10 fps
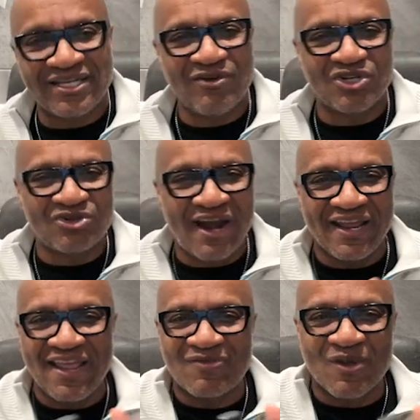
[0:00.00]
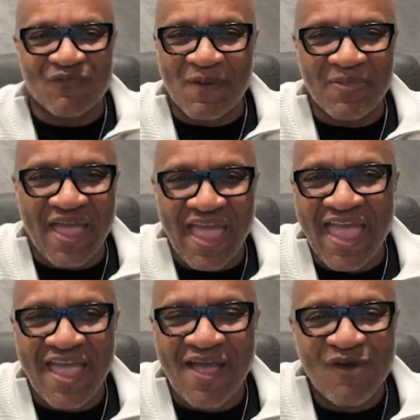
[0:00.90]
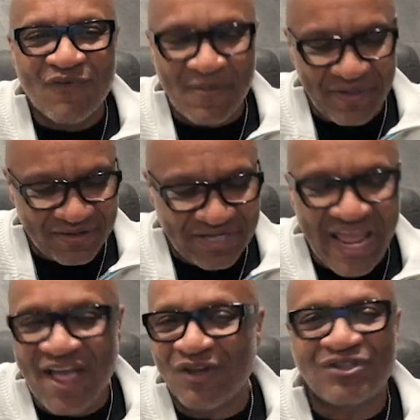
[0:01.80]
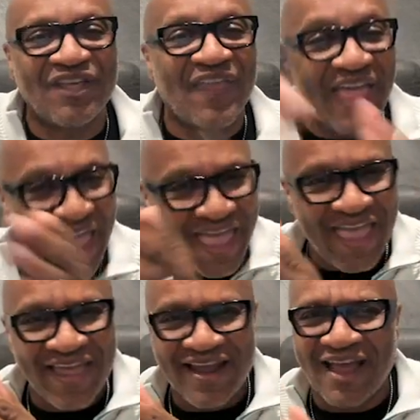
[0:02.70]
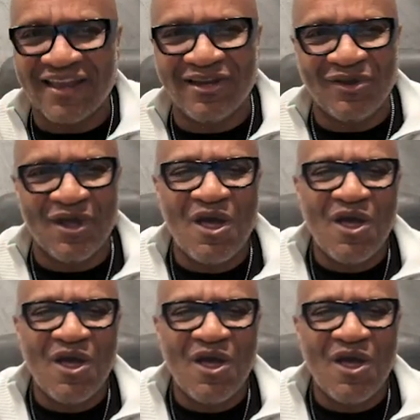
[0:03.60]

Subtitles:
He was trying to get them from the head, from the tail to the head, hallelujah,